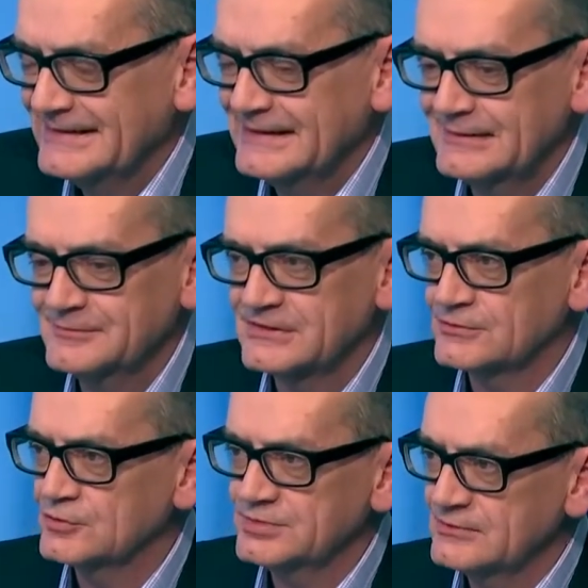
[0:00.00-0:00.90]
They're
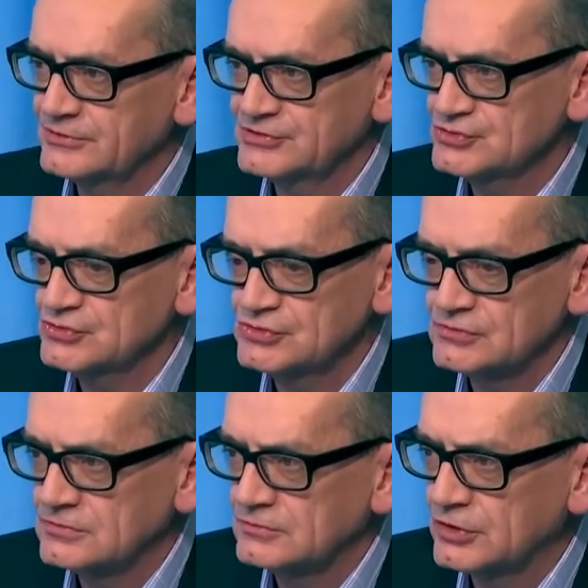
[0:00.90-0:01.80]
going to be able to
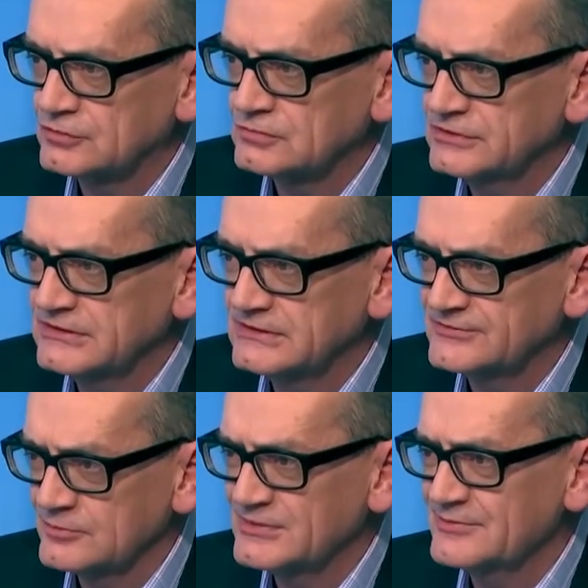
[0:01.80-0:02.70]
do what we
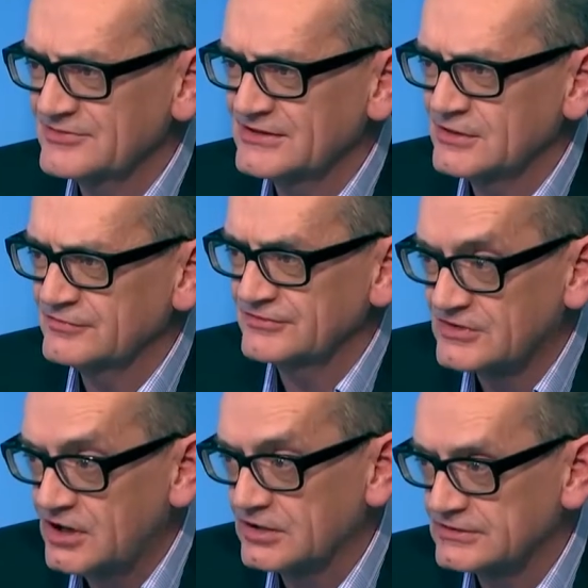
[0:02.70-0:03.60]
sometimes think of as
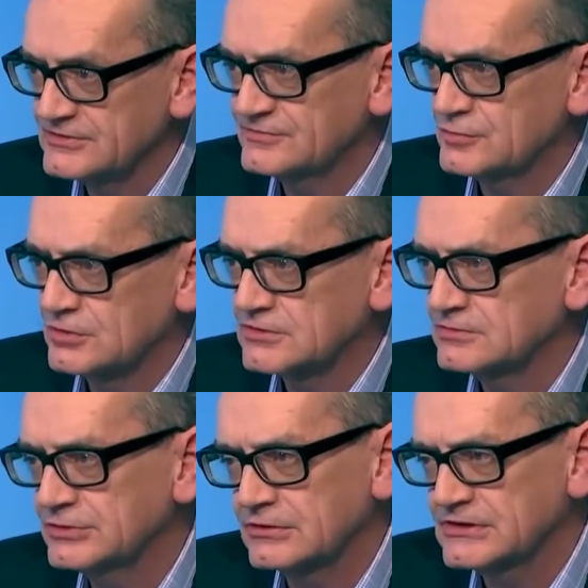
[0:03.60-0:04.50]
cognitive work,
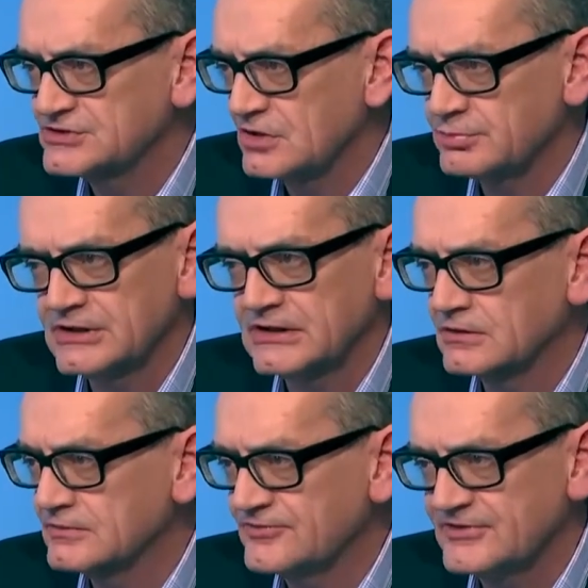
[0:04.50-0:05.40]
interpreting and
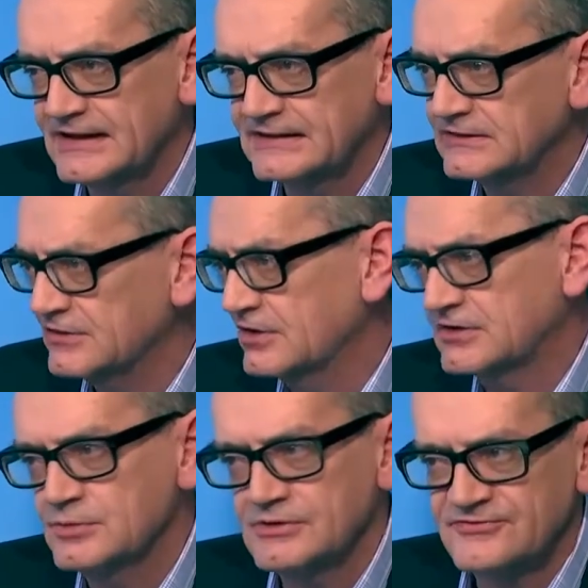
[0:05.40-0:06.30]
understanding
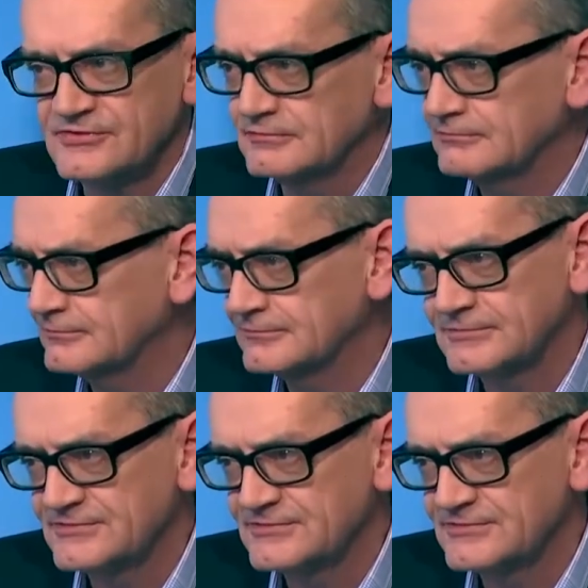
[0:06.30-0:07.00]
documents and